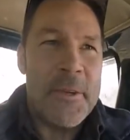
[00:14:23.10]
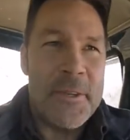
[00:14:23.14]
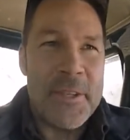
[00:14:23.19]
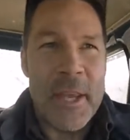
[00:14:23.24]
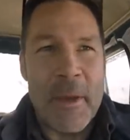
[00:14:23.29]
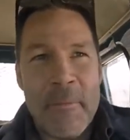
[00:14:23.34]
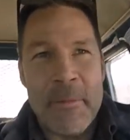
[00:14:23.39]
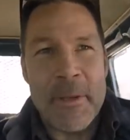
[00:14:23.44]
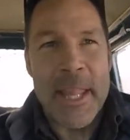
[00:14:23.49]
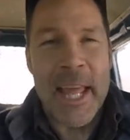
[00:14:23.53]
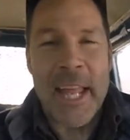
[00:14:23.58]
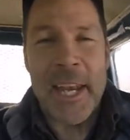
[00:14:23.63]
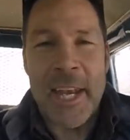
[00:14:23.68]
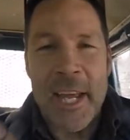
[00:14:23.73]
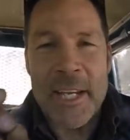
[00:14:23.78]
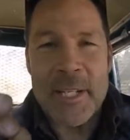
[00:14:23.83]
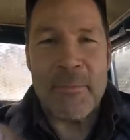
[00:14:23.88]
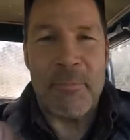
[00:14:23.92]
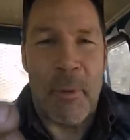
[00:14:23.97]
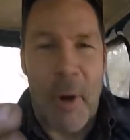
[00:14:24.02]
he sent me
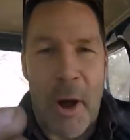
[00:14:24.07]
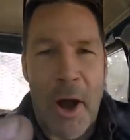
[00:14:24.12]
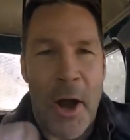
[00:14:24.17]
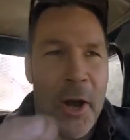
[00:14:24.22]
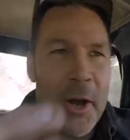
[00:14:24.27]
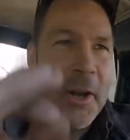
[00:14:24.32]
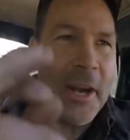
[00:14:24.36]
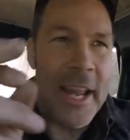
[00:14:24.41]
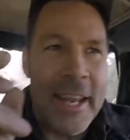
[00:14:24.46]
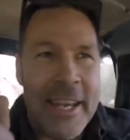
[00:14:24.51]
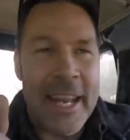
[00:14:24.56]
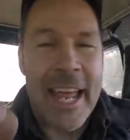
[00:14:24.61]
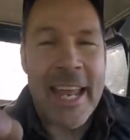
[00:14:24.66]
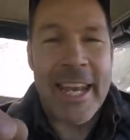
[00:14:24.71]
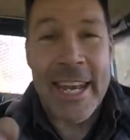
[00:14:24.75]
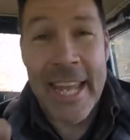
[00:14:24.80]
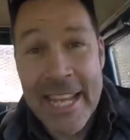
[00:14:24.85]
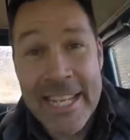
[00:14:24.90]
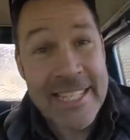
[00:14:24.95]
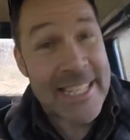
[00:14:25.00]
that nice bar and
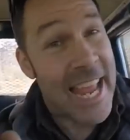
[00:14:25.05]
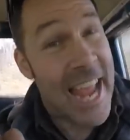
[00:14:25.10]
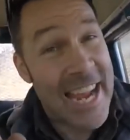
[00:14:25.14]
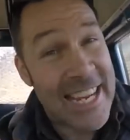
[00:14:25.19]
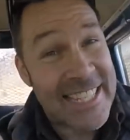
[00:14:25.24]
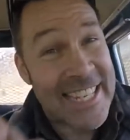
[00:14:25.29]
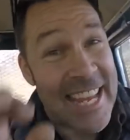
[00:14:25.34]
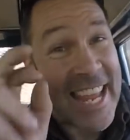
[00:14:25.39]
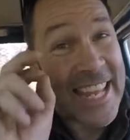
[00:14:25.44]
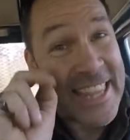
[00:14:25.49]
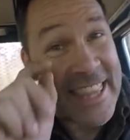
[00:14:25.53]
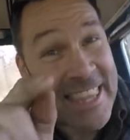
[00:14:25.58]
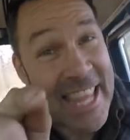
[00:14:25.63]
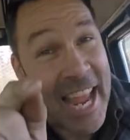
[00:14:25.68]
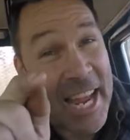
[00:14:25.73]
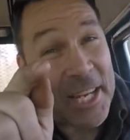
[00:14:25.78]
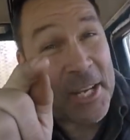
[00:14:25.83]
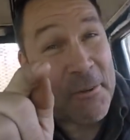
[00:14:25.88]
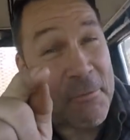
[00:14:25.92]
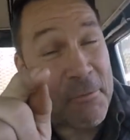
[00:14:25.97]
that nice accent.
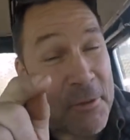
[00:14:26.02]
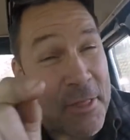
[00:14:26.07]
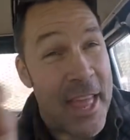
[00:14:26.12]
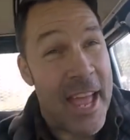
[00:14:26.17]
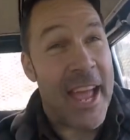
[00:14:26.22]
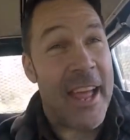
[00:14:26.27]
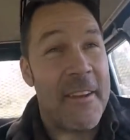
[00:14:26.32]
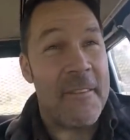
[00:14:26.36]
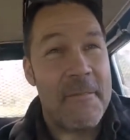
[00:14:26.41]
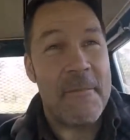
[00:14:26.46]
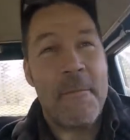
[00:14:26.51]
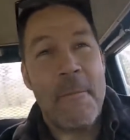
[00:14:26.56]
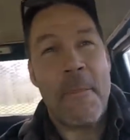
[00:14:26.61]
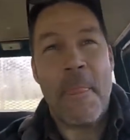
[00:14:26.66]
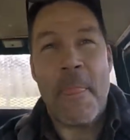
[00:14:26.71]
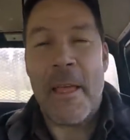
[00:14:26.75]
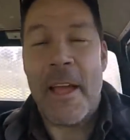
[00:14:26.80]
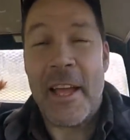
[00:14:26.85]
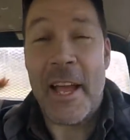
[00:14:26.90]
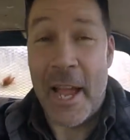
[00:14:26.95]
Thank you for that.
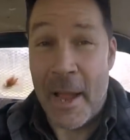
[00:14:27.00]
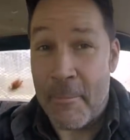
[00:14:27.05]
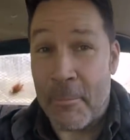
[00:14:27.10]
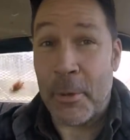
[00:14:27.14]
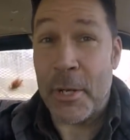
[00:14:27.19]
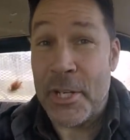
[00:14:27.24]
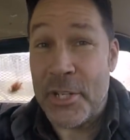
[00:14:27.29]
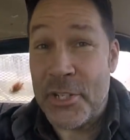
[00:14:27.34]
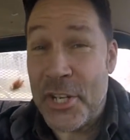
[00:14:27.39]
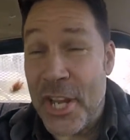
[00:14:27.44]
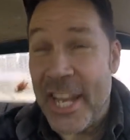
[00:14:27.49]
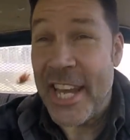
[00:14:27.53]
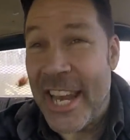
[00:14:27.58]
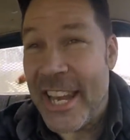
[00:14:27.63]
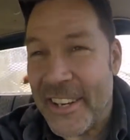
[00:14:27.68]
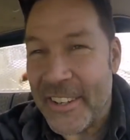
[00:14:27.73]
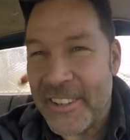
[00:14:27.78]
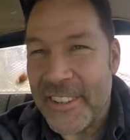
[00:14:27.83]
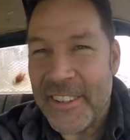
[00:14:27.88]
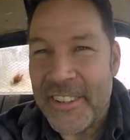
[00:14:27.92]
I
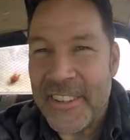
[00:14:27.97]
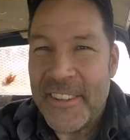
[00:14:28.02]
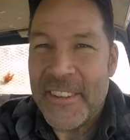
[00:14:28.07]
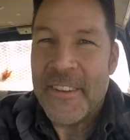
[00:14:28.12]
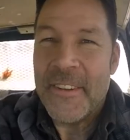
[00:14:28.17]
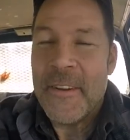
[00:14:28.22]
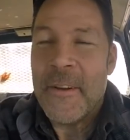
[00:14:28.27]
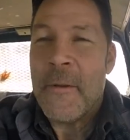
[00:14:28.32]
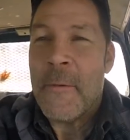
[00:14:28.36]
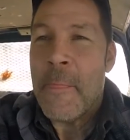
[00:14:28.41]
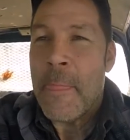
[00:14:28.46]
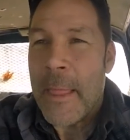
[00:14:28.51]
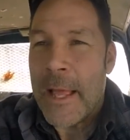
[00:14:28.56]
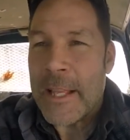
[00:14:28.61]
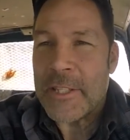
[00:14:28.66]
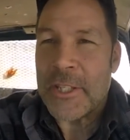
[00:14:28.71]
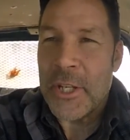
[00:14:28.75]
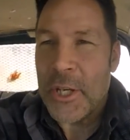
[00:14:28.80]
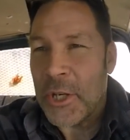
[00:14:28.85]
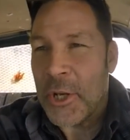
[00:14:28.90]
appreciate it.
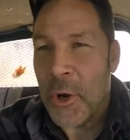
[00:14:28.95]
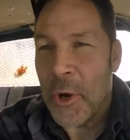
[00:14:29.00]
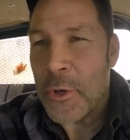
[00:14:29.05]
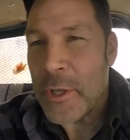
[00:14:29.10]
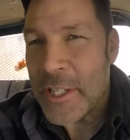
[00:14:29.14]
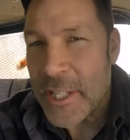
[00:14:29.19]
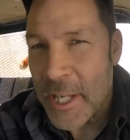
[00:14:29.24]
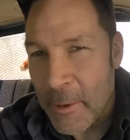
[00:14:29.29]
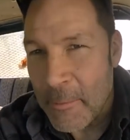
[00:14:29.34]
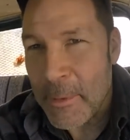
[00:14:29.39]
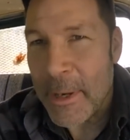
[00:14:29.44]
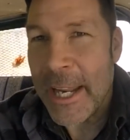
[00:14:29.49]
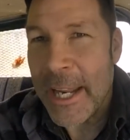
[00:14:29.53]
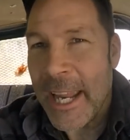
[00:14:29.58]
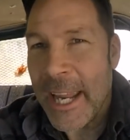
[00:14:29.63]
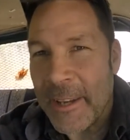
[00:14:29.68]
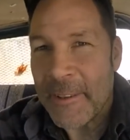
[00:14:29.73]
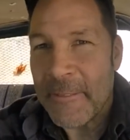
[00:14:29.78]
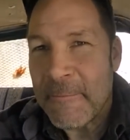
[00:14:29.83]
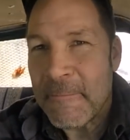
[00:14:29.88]
That's gonna go to
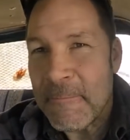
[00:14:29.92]
somebody.